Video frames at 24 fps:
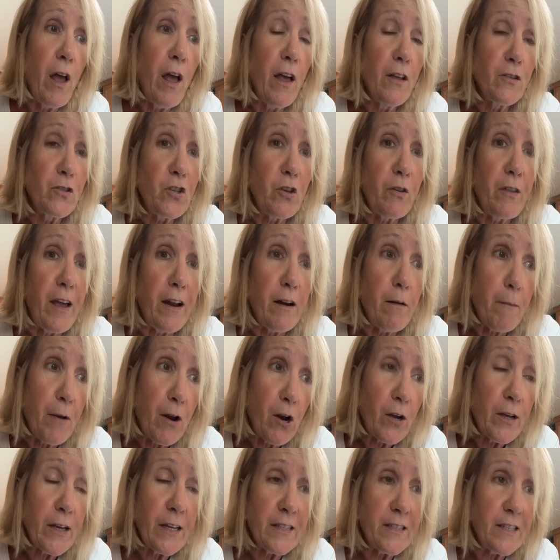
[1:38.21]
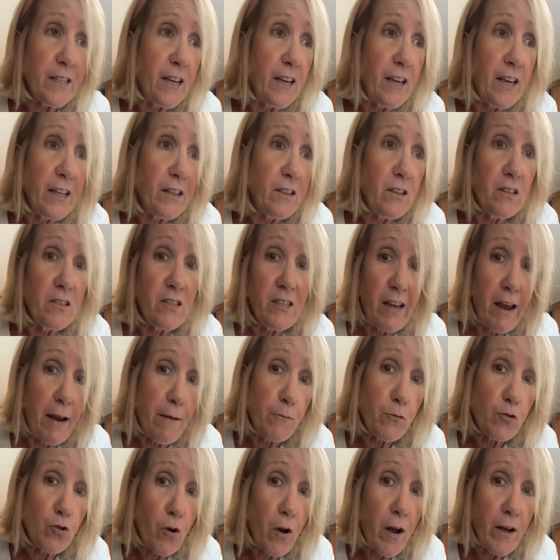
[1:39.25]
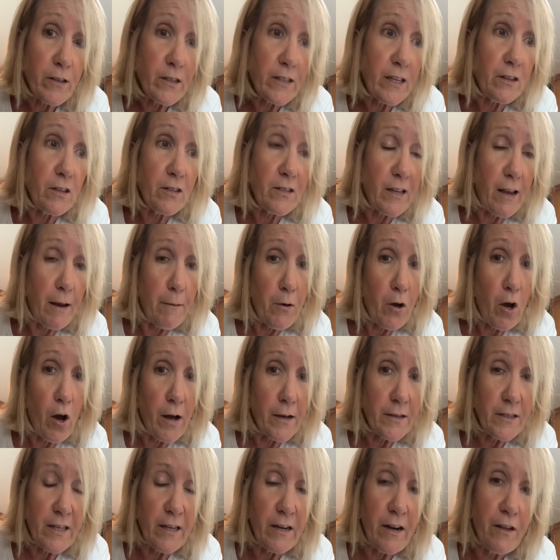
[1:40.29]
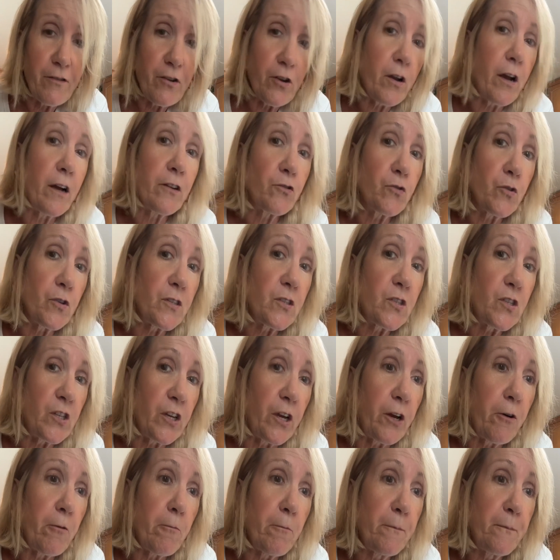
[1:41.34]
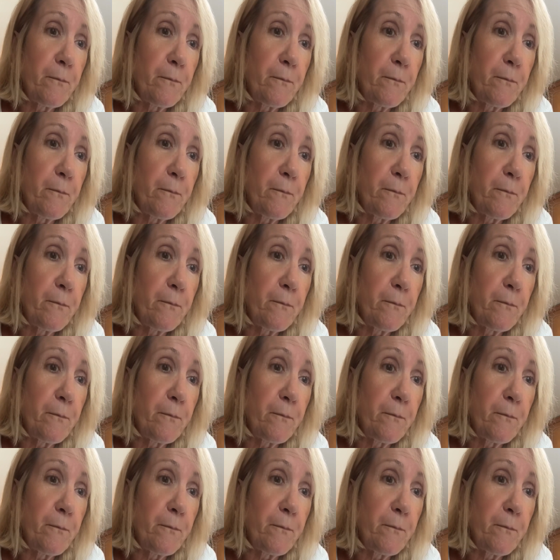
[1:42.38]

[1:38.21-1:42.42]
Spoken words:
so that Americans can get the same drugs at the same cost that other countries do.